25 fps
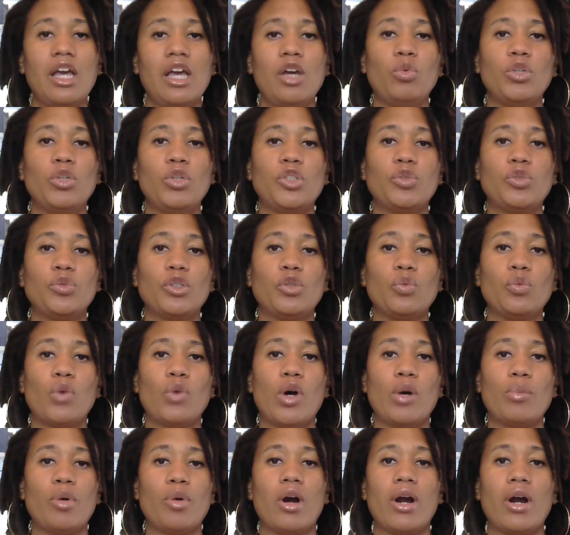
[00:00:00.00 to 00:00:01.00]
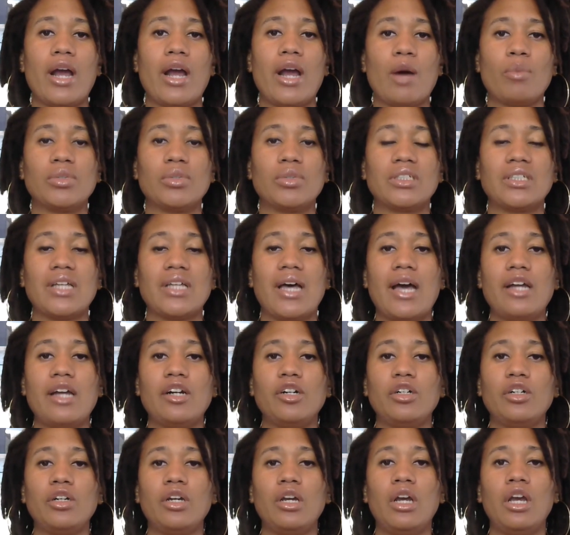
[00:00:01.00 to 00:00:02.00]
which was 1 part apple
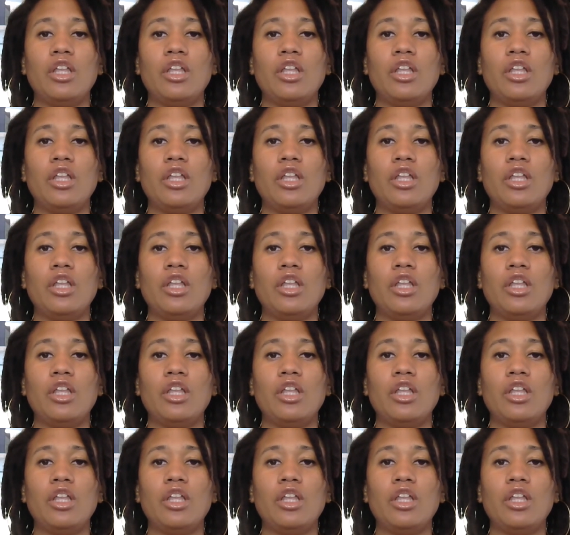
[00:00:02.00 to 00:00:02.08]
cider,